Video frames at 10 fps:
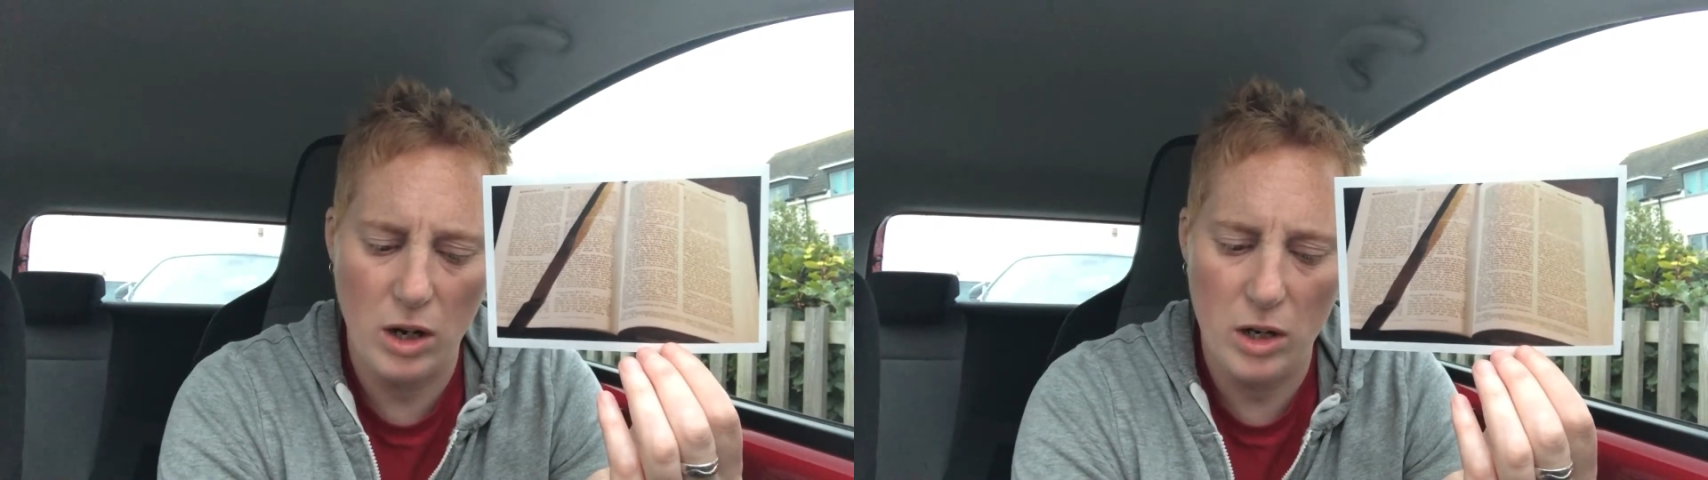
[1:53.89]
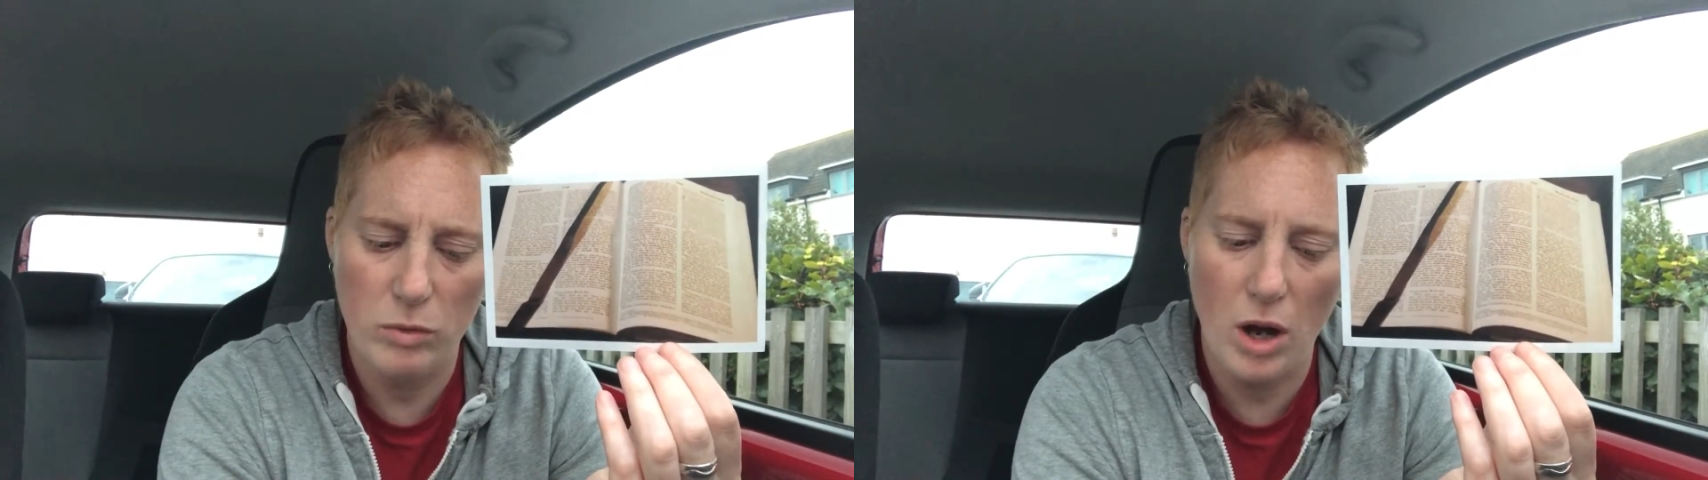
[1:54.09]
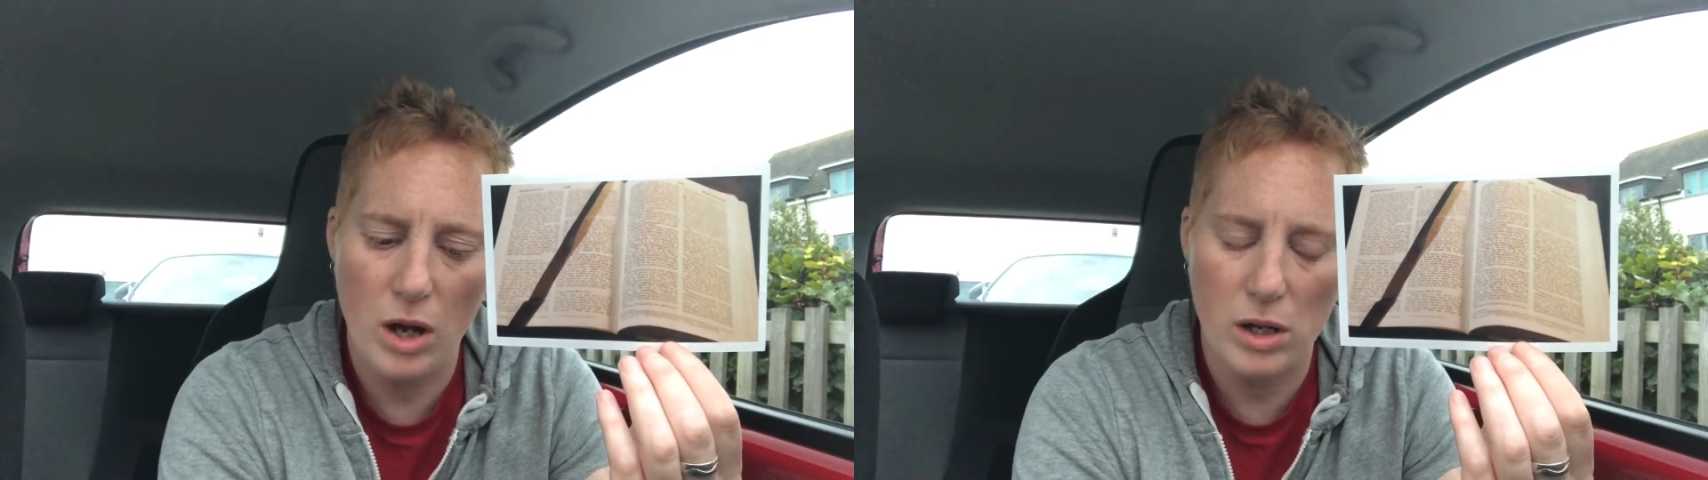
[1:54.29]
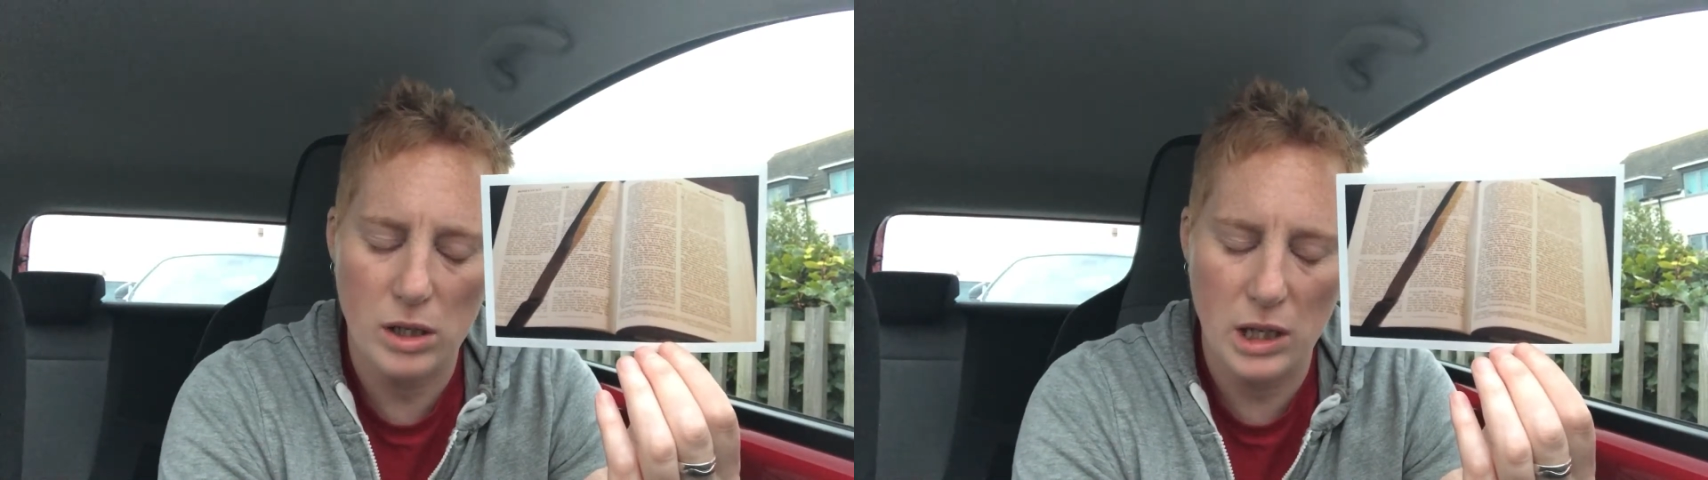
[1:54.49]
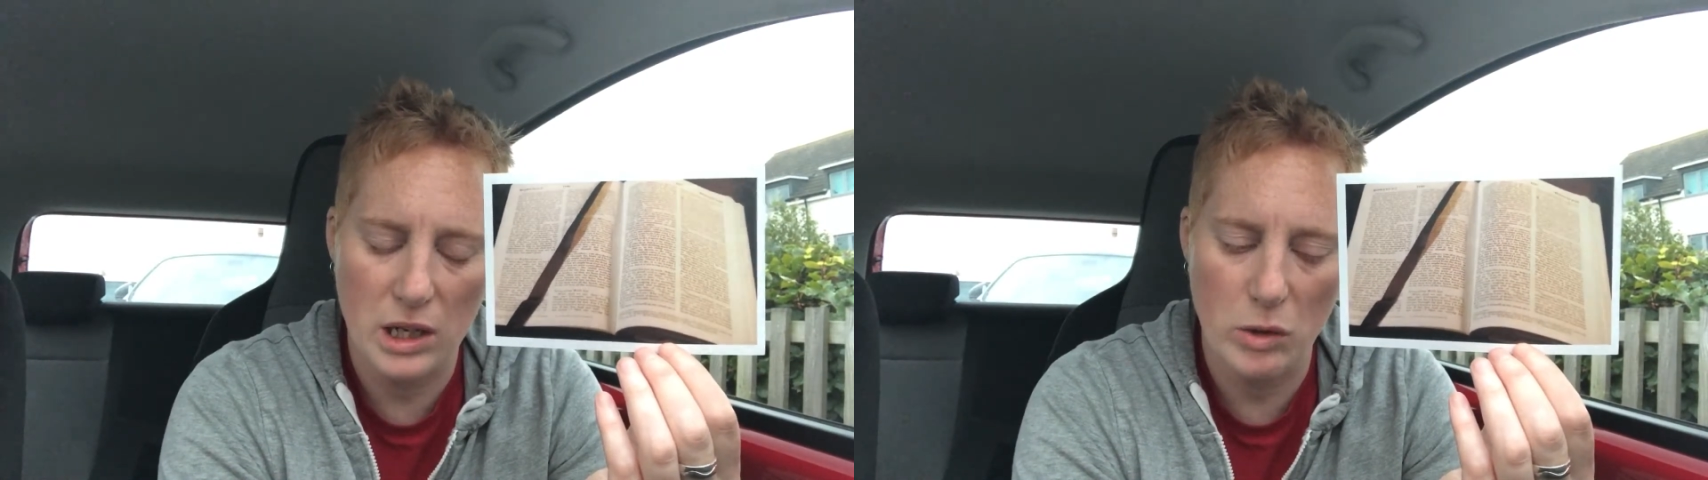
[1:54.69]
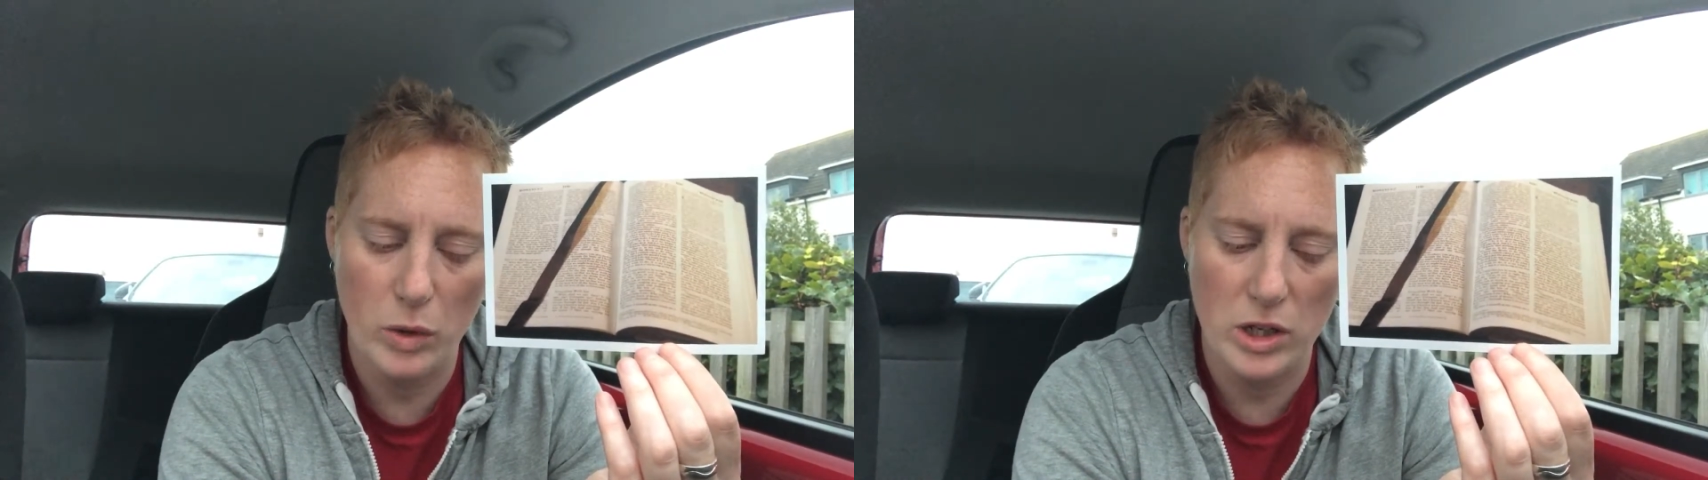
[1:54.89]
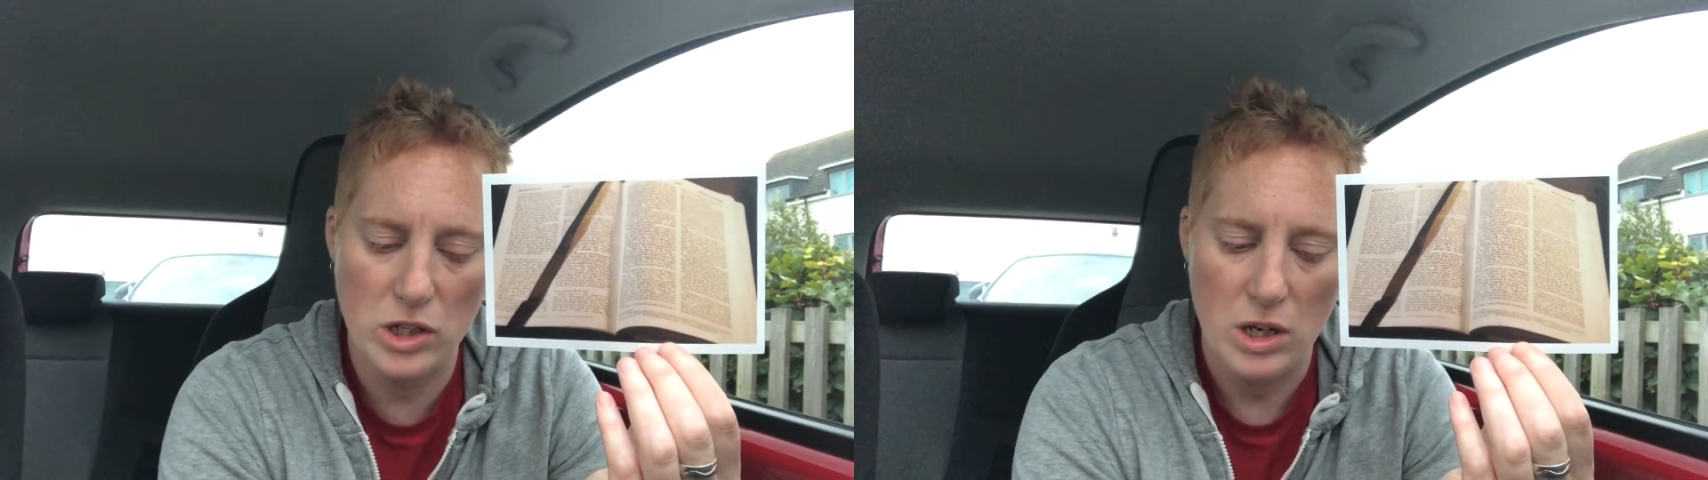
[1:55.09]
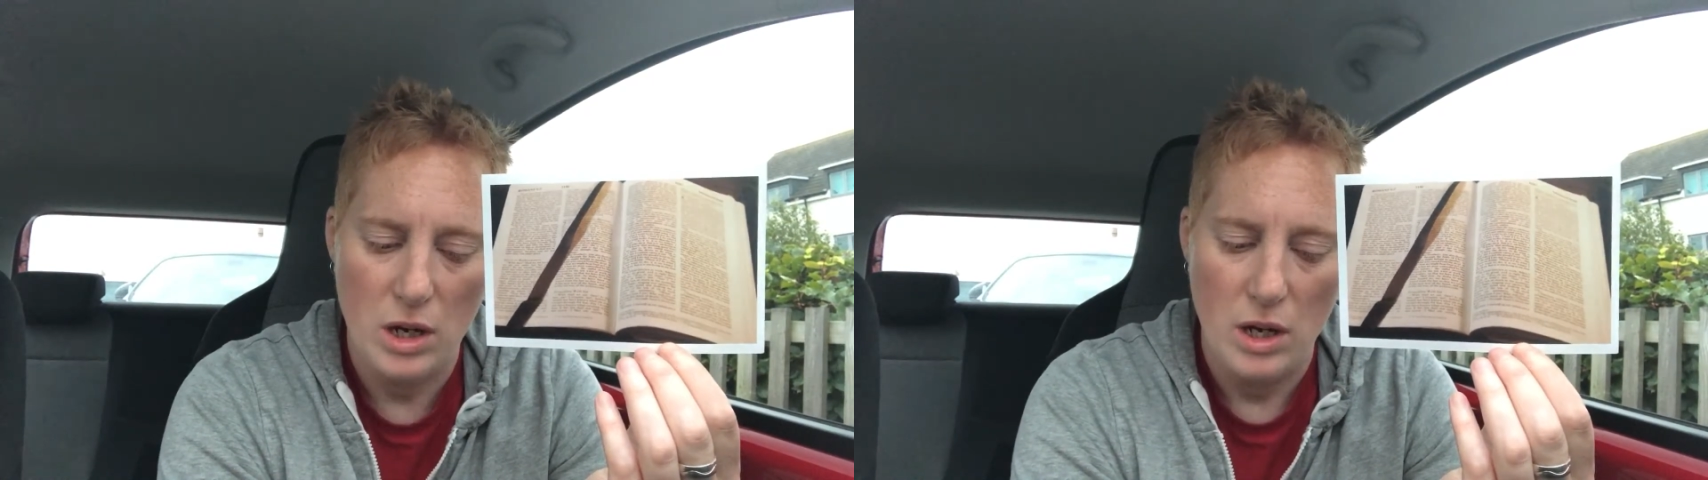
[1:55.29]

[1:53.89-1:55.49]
own heart language.